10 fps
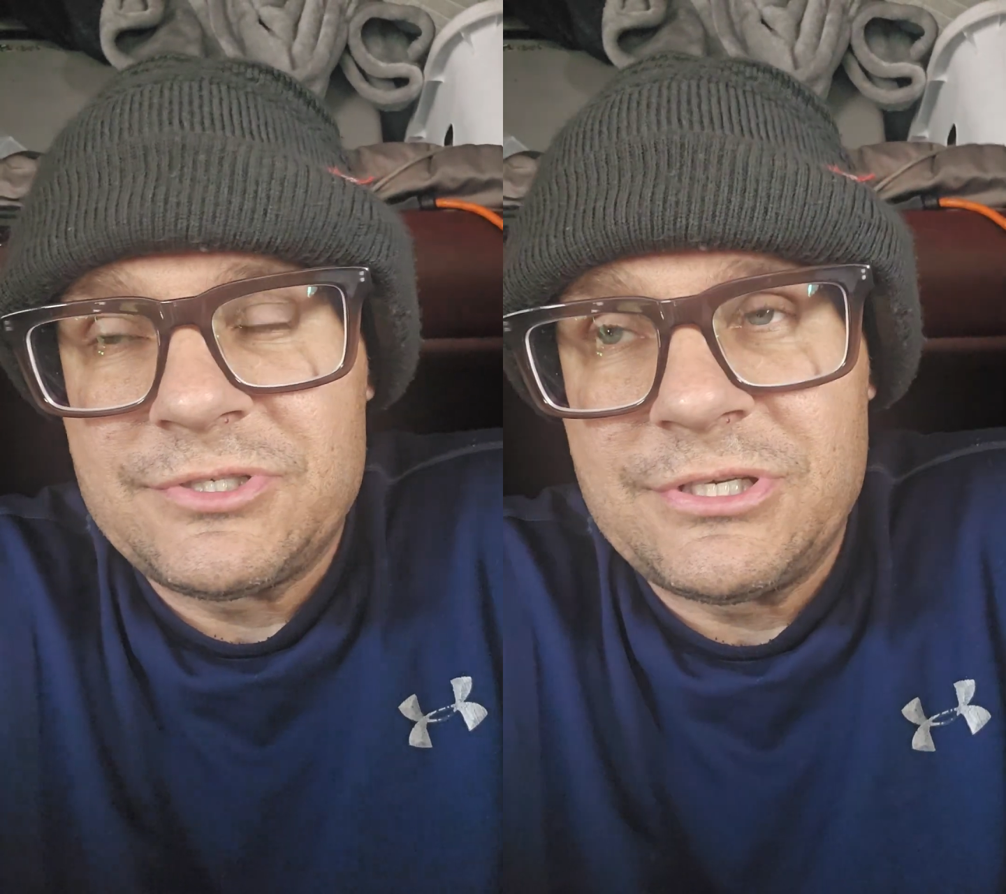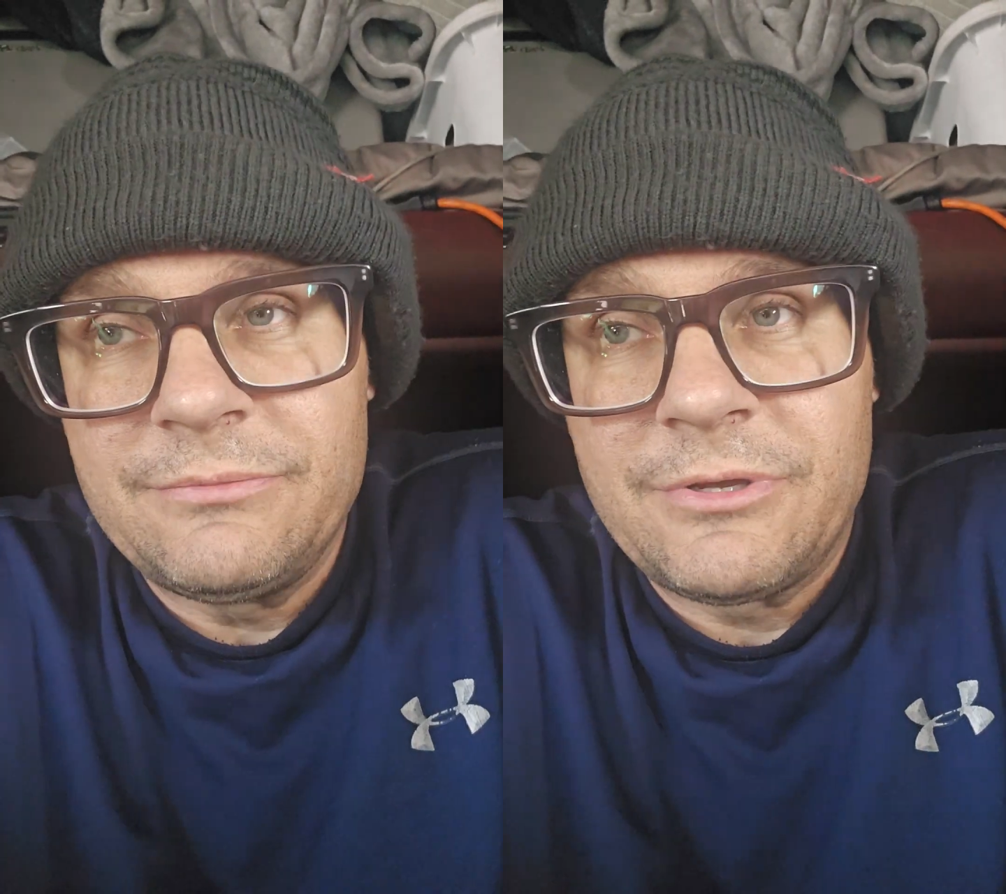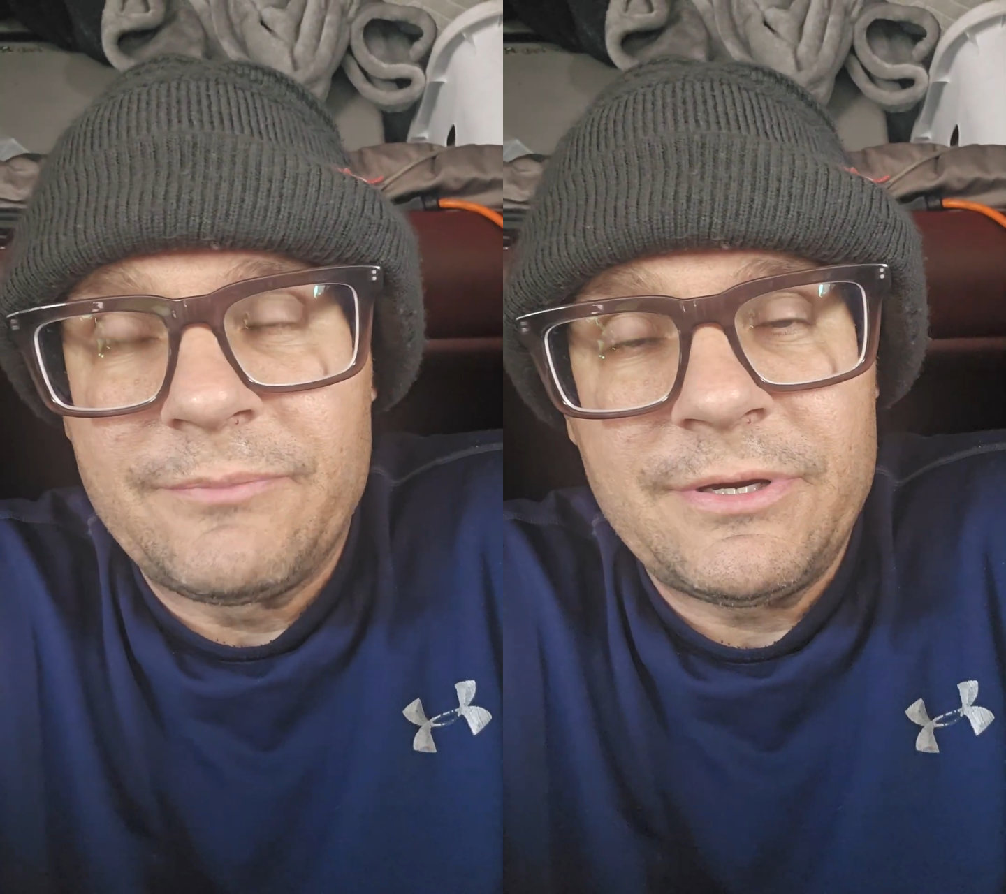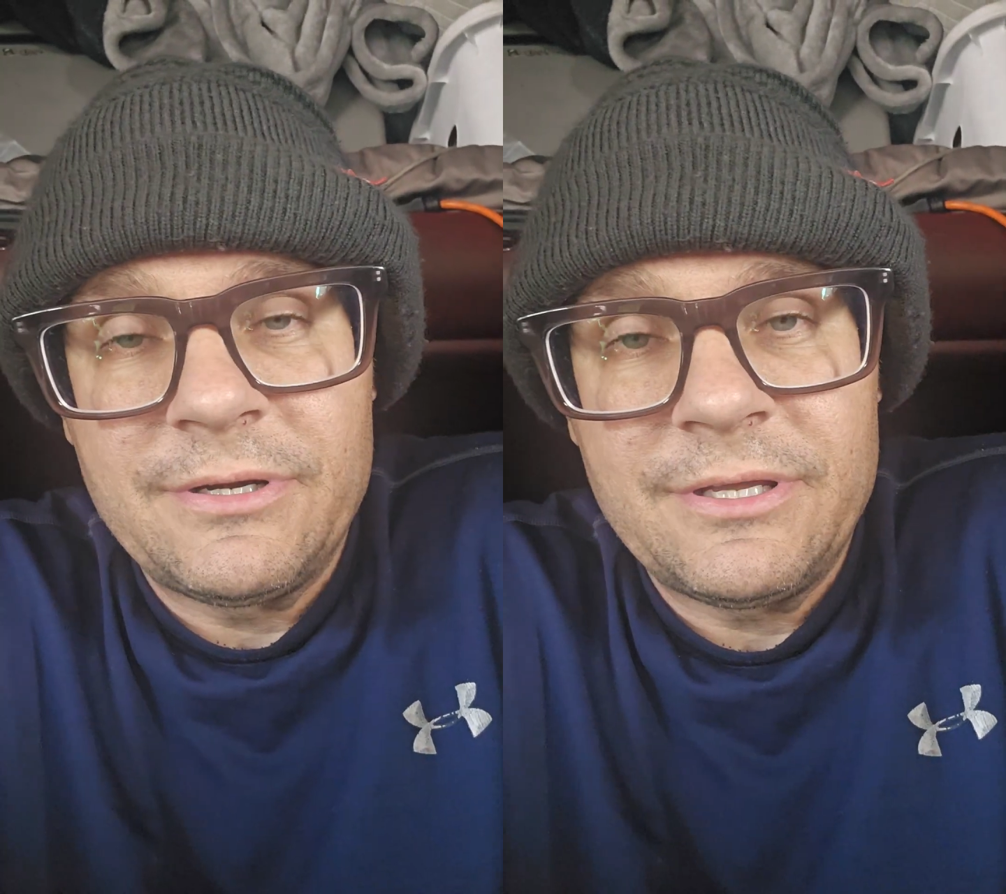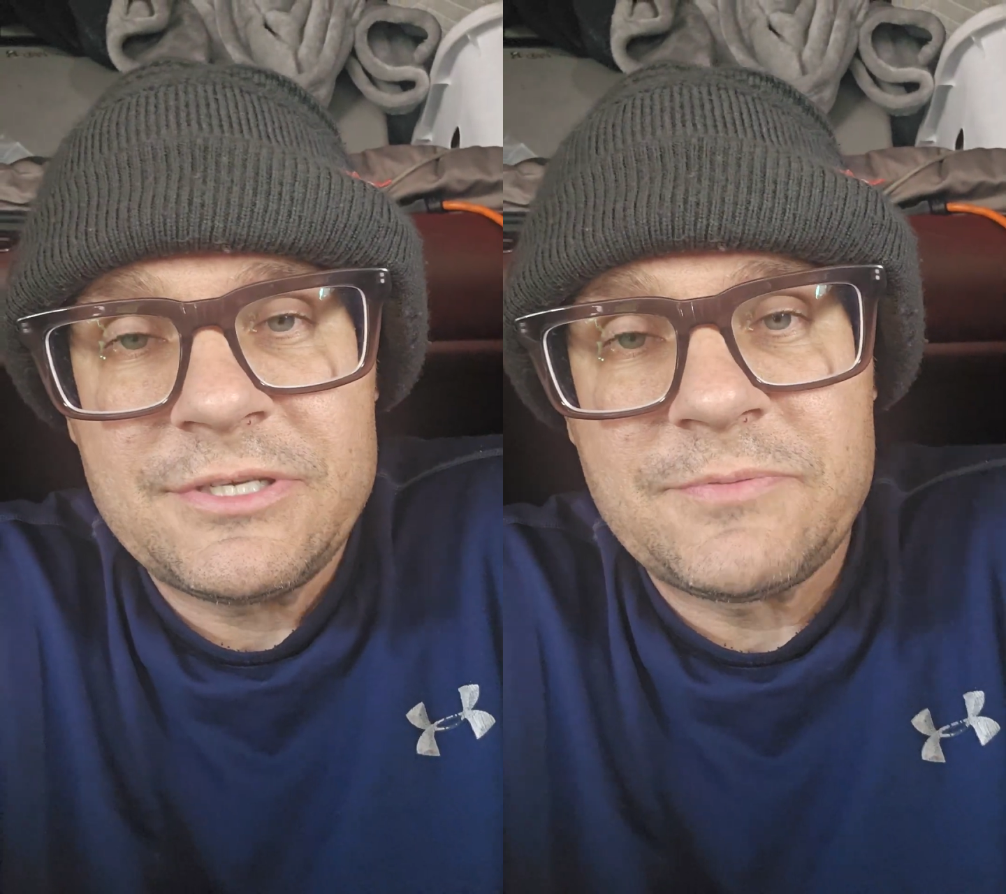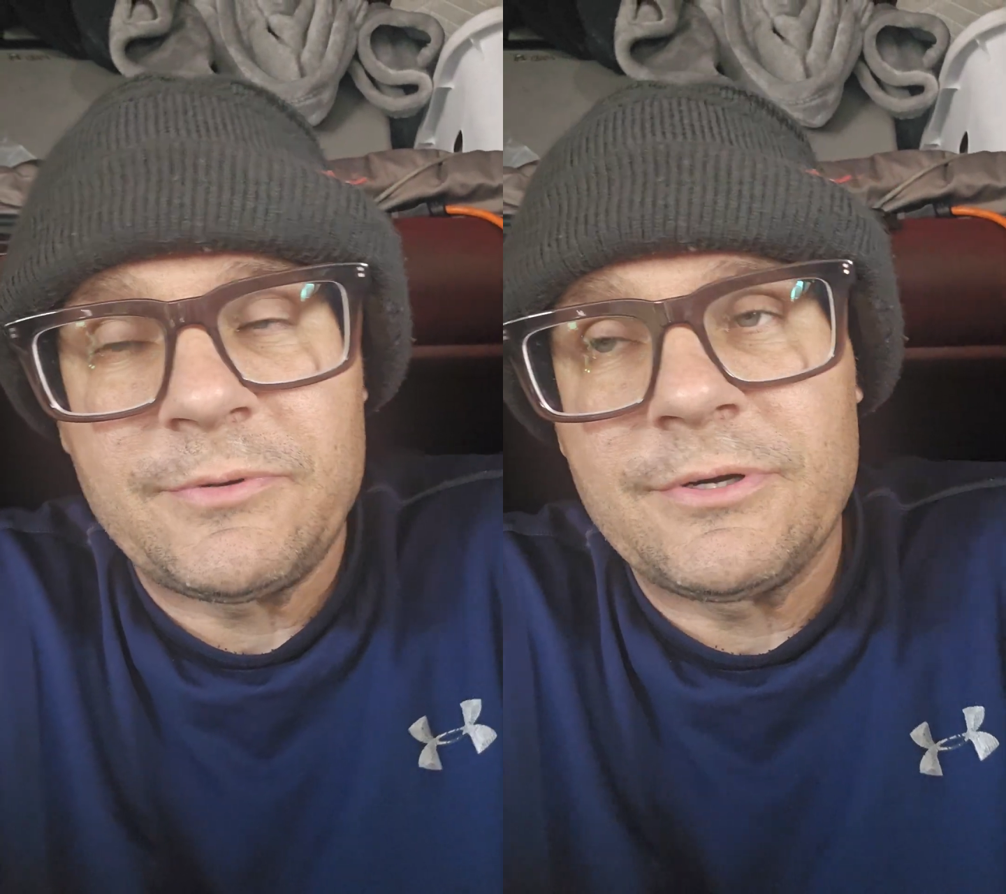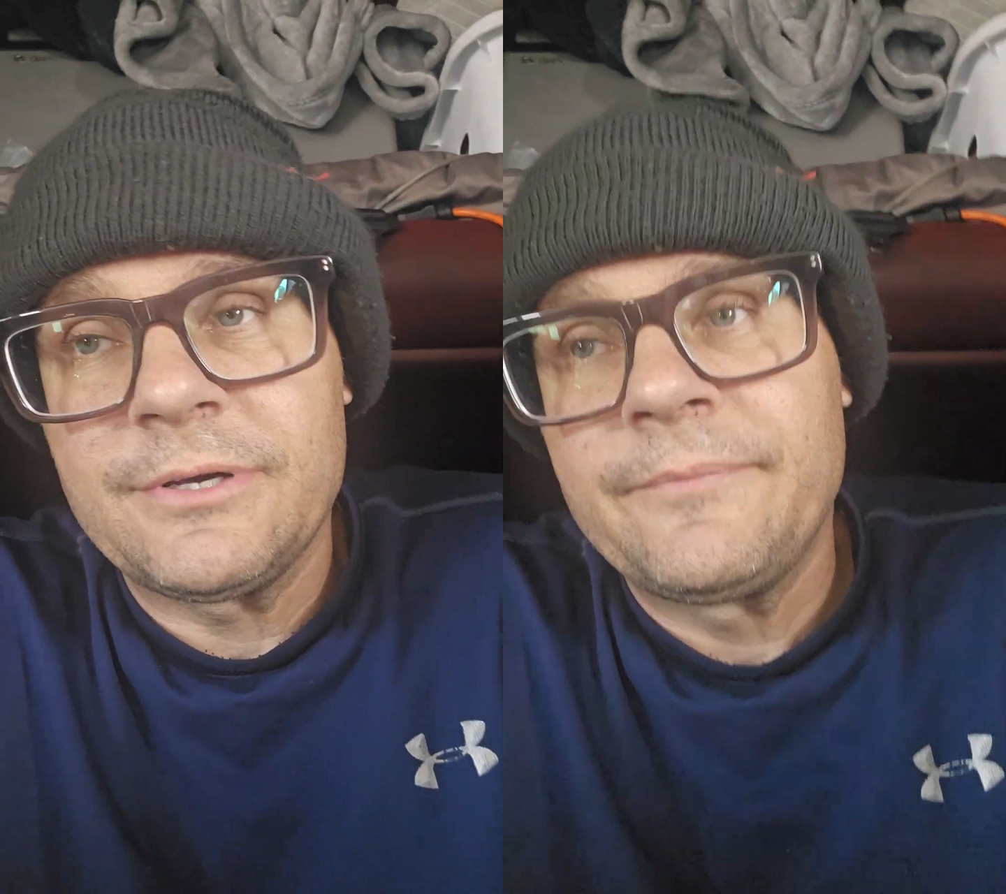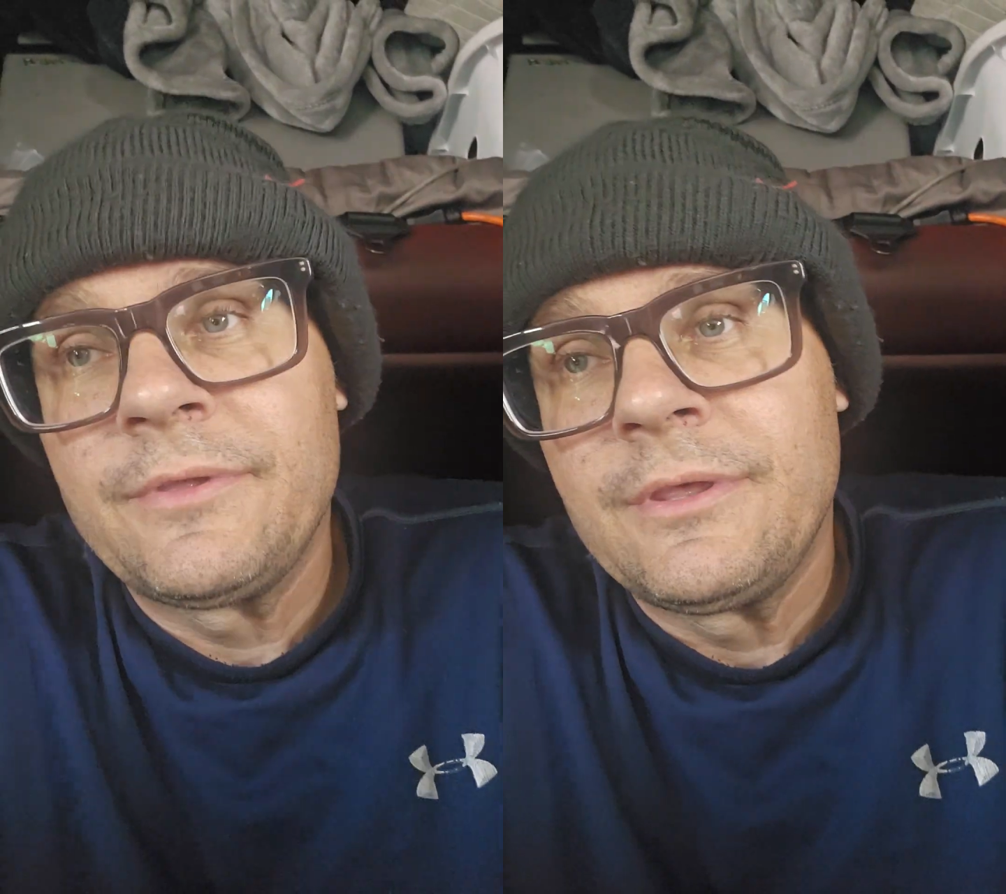cheap compared to Espar.